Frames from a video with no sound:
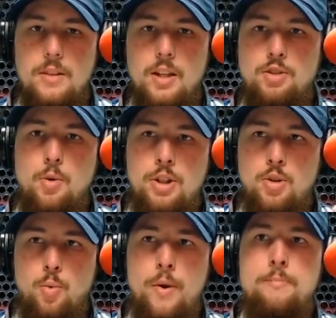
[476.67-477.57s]
So these
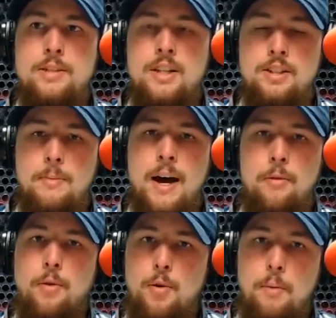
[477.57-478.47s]
ribs in its mouth,
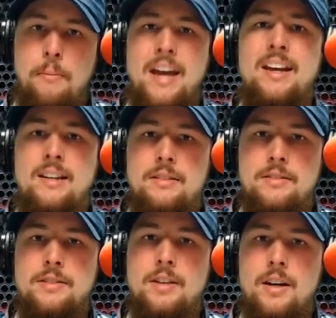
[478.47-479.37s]
the
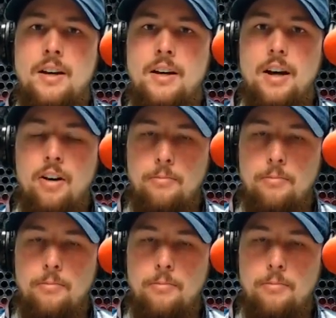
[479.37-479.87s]
remains of